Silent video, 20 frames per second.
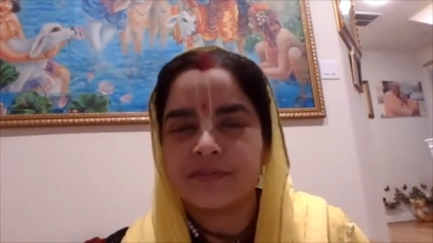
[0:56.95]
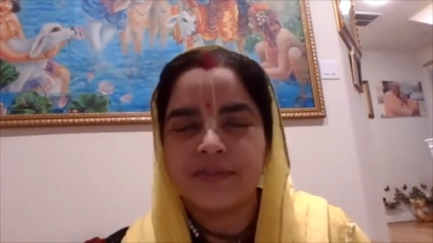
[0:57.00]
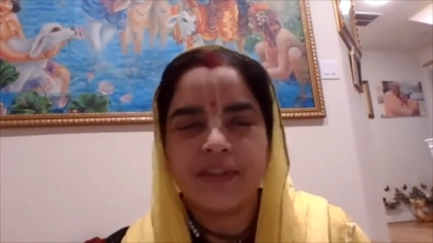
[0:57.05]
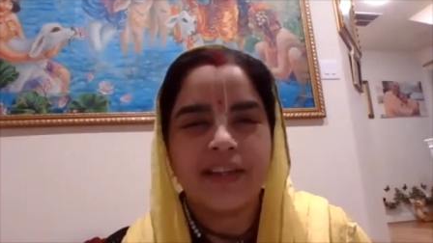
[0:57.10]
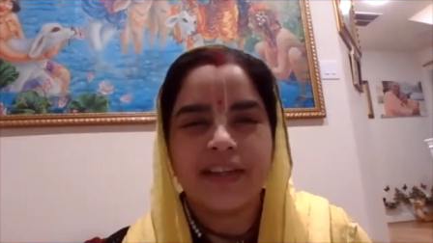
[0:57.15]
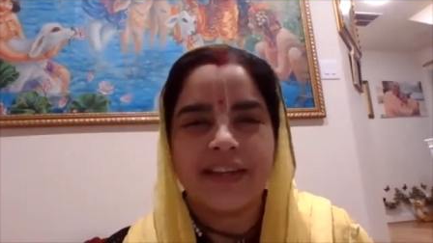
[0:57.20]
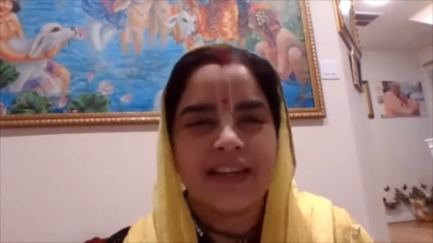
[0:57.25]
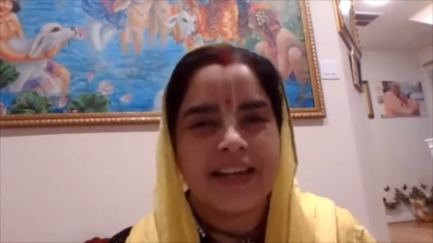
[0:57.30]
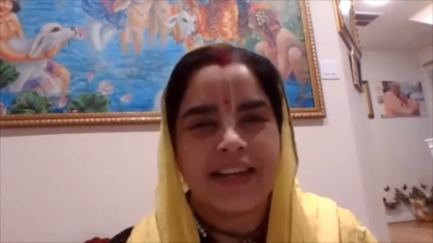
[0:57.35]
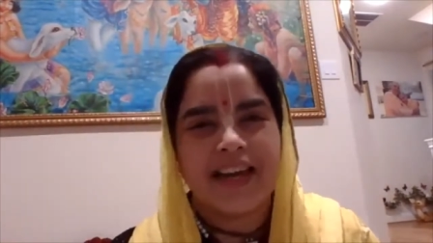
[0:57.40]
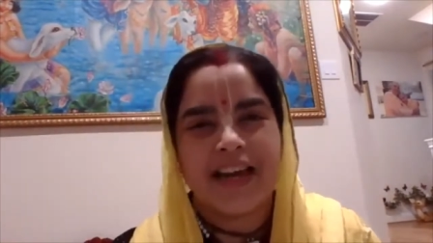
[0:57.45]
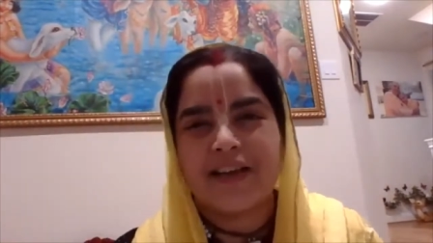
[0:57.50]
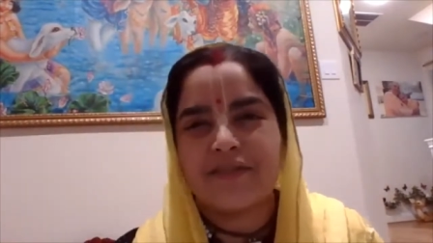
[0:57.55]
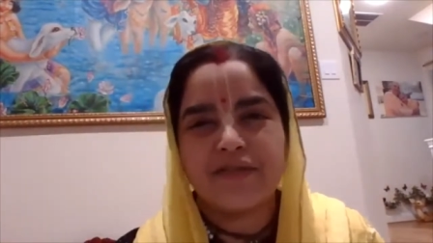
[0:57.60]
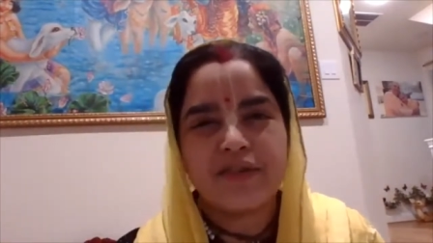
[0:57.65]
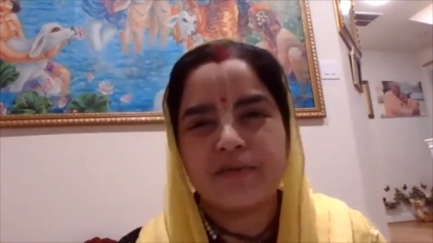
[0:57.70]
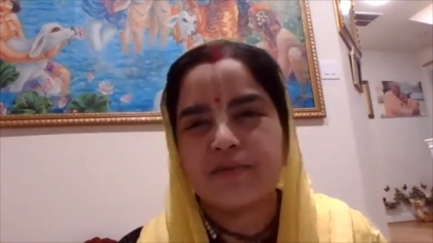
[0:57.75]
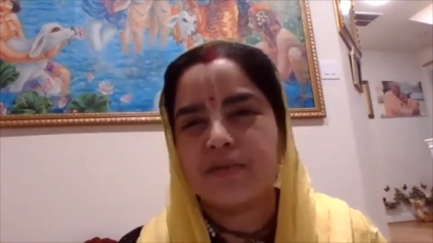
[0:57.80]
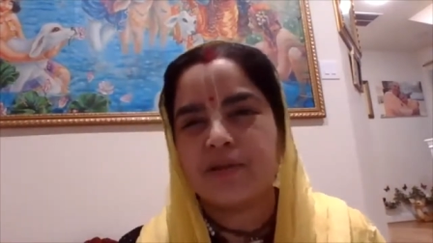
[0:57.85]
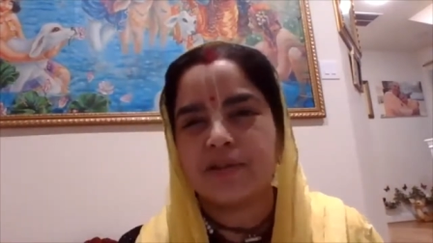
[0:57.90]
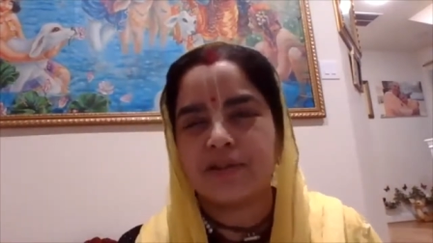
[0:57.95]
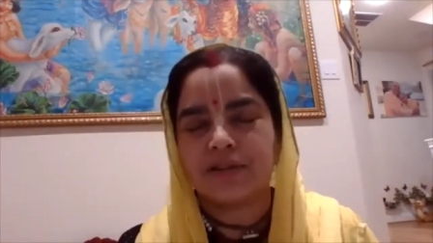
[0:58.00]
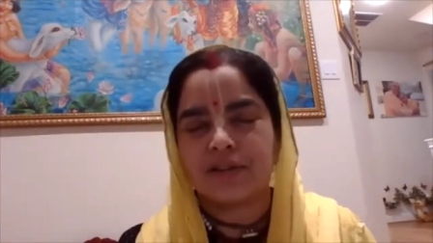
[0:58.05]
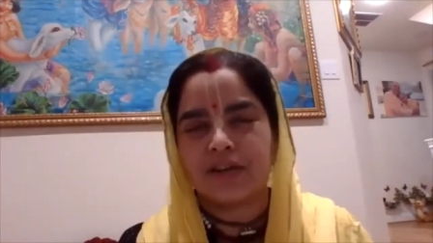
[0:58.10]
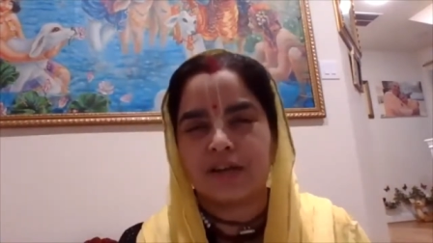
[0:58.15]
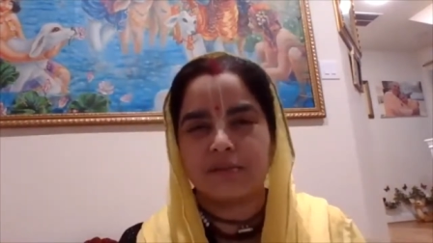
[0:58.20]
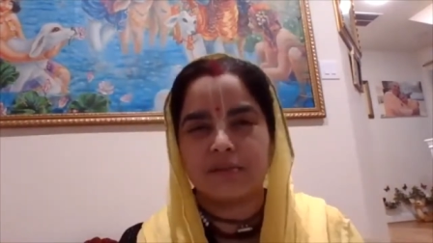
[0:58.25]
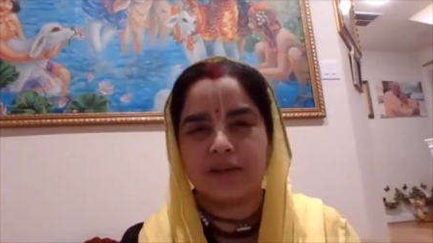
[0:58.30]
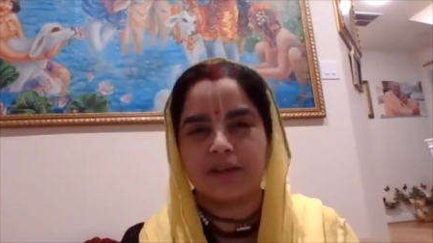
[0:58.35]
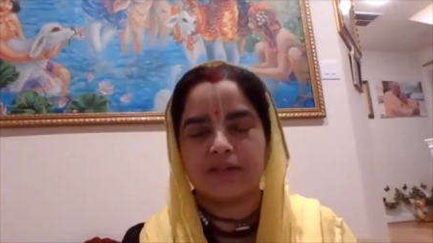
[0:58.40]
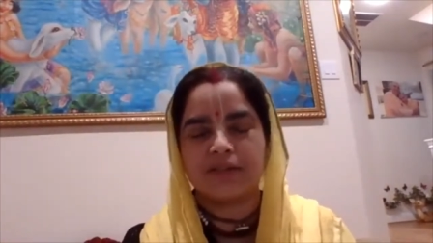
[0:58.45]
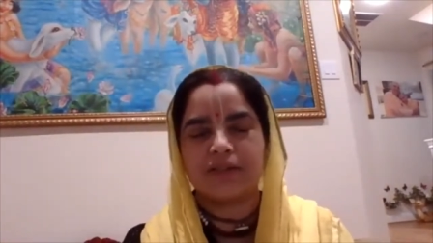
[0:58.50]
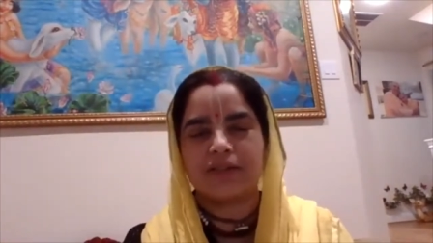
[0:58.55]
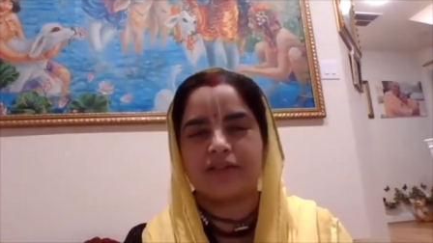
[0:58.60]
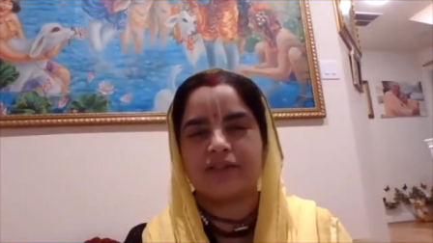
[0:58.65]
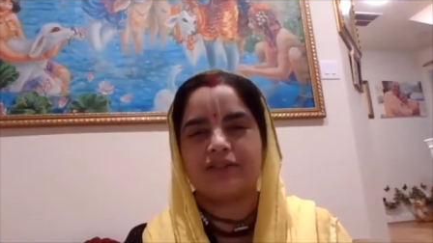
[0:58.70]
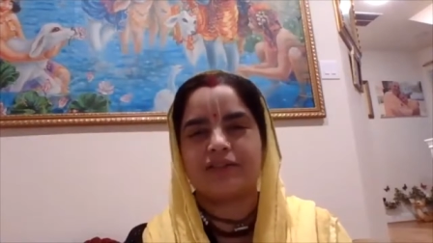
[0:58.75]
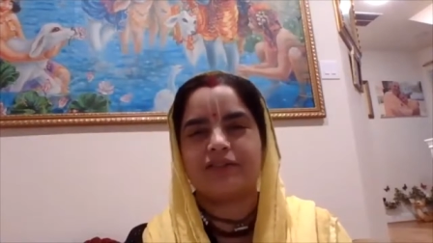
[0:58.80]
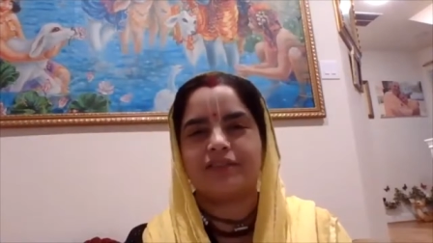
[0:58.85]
we never want to come out